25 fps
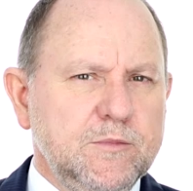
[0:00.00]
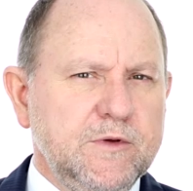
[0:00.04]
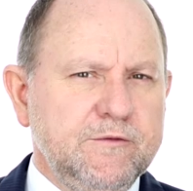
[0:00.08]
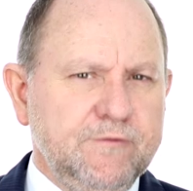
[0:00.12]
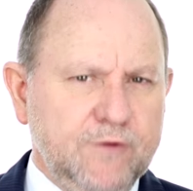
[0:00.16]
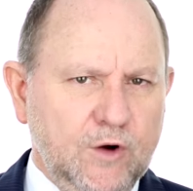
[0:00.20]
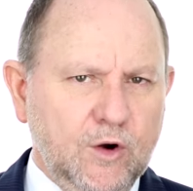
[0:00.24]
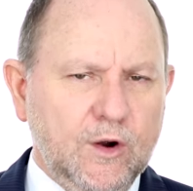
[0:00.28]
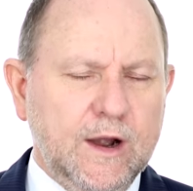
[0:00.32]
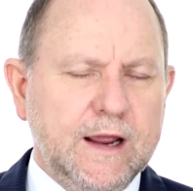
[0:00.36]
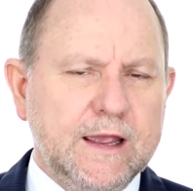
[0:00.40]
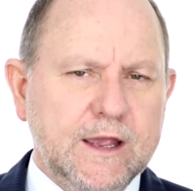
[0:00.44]

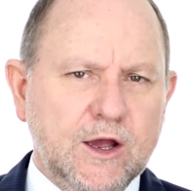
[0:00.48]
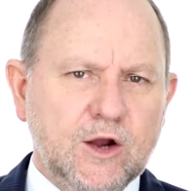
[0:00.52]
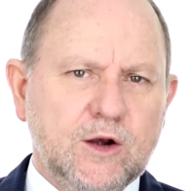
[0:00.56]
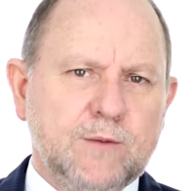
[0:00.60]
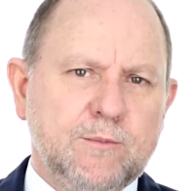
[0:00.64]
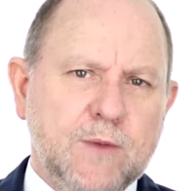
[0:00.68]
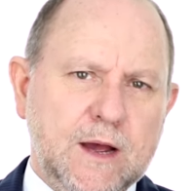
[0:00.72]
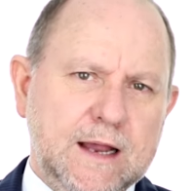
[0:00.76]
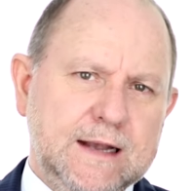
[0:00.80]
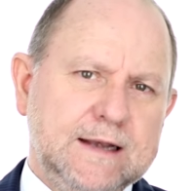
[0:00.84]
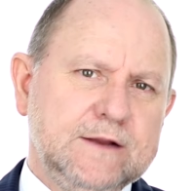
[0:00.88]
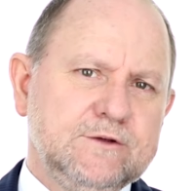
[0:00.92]
Before I go to
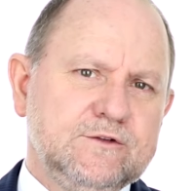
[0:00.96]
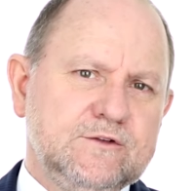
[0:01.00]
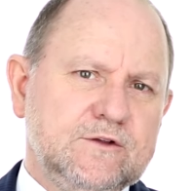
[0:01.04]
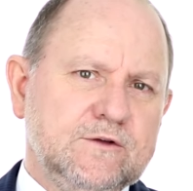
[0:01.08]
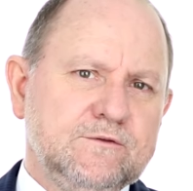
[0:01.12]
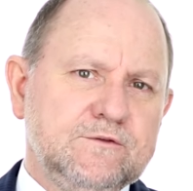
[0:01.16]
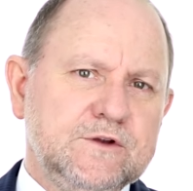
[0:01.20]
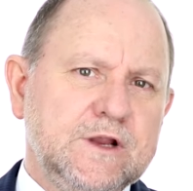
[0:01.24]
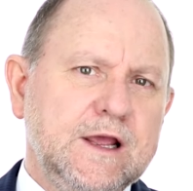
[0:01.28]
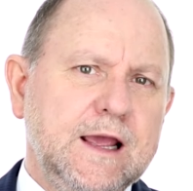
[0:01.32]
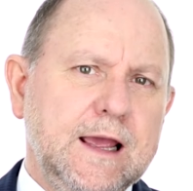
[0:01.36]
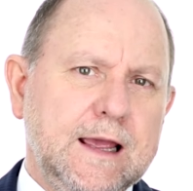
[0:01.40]
my list
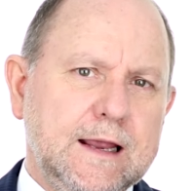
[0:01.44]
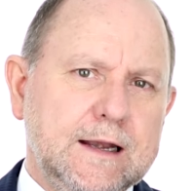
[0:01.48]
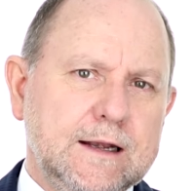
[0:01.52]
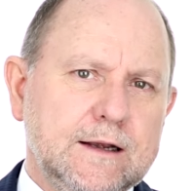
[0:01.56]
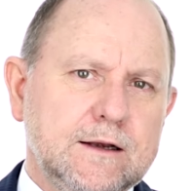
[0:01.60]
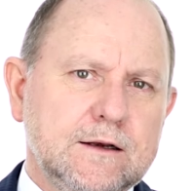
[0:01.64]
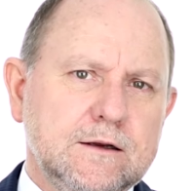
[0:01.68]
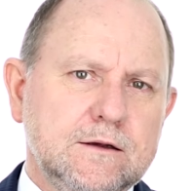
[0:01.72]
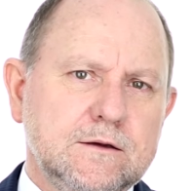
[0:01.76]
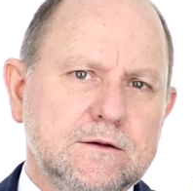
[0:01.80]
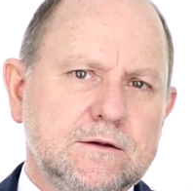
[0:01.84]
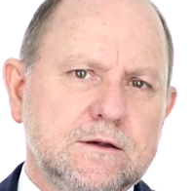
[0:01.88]
of
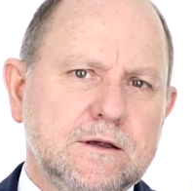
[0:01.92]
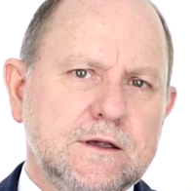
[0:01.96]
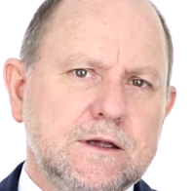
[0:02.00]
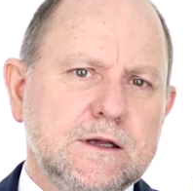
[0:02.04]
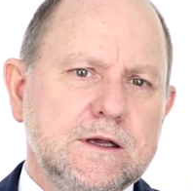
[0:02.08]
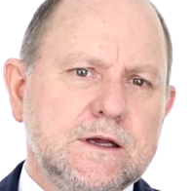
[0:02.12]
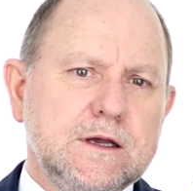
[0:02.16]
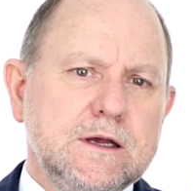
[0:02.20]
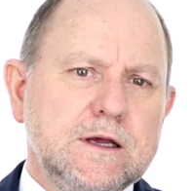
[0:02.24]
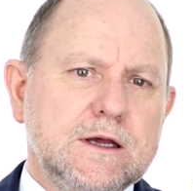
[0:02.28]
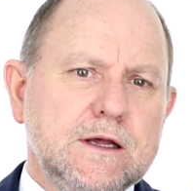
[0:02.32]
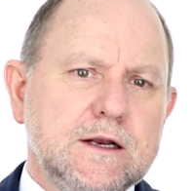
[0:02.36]
10,
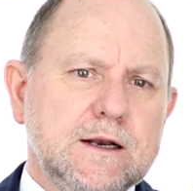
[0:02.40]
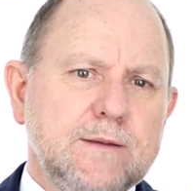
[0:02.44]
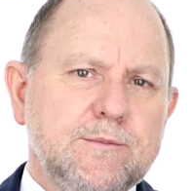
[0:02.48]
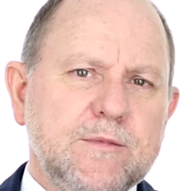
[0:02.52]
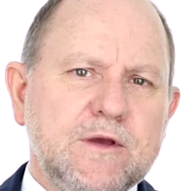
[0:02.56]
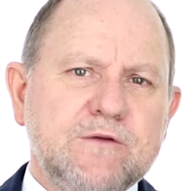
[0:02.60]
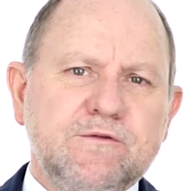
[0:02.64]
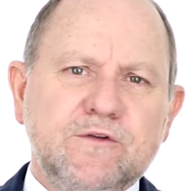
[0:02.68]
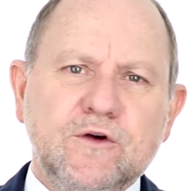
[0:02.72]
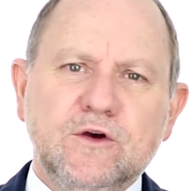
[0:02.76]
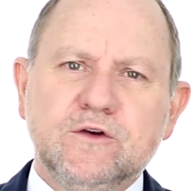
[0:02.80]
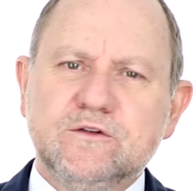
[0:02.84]
let
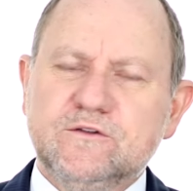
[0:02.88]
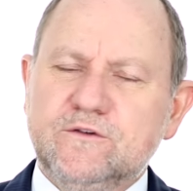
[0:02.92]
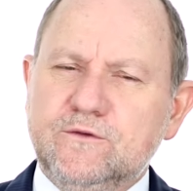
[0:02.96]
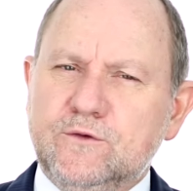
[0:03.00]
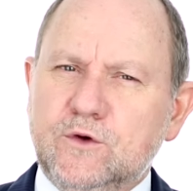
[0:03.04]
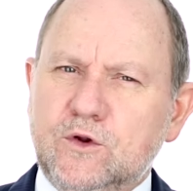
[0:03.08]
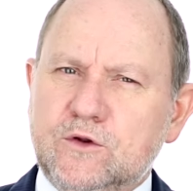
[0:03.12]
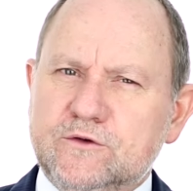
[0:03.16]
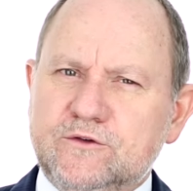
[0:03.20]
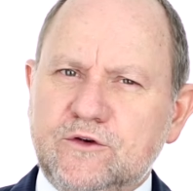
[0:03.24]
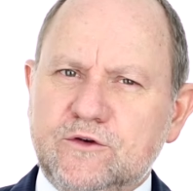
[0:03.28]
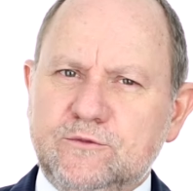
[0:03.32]
me first of
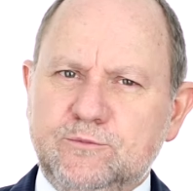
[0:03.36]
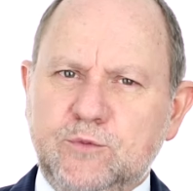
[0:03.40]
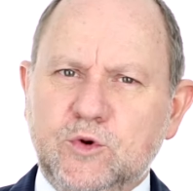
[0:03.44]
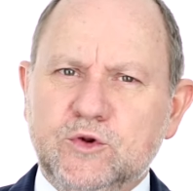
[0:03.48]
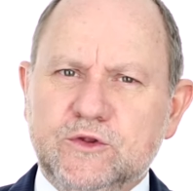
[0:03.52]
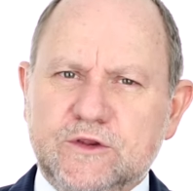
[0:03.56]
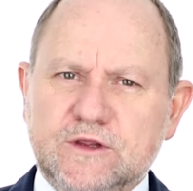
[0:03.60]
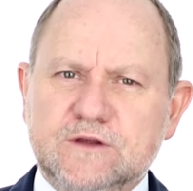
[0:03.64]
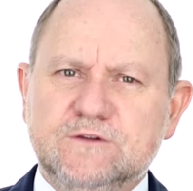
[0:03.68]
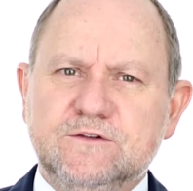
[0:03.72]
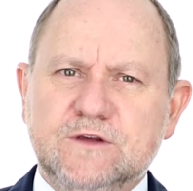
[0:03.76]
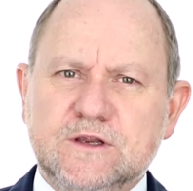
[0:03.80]
all just
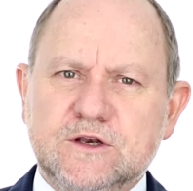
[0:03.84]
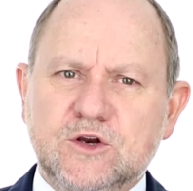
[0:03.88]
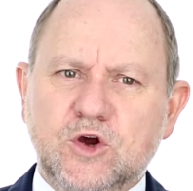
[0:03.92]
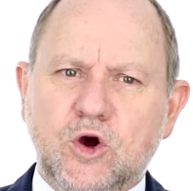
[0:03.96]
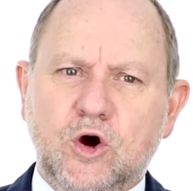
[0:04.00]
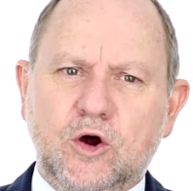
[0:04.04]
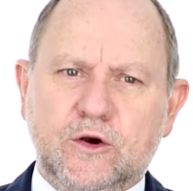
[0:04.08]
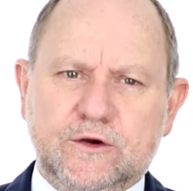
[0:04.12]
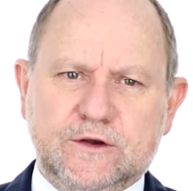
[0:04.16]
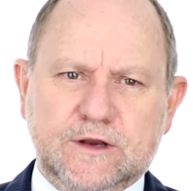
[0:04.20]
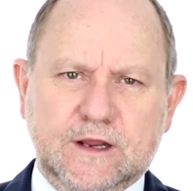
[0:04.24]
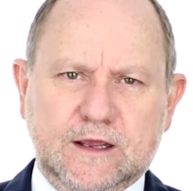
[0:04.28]
put this in
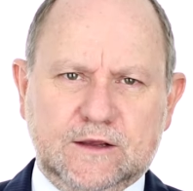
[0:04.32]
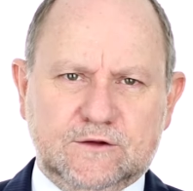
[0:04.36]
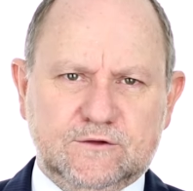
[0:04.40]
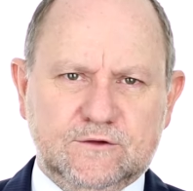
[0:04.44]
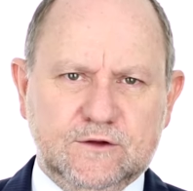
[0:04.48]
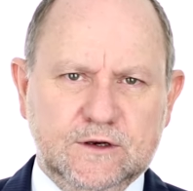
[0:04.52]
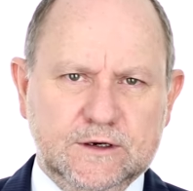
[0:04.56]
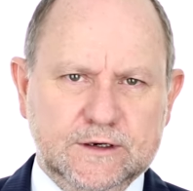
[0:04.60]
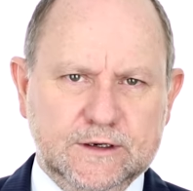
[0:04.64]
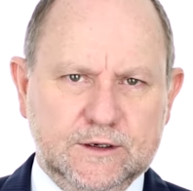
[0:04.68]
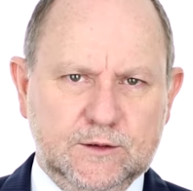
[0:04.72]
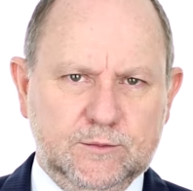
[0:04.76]

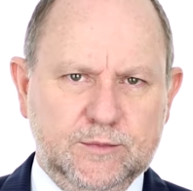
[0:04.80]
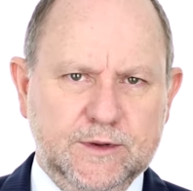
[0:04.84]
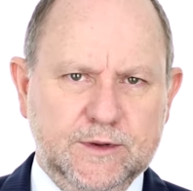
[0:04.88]
context a little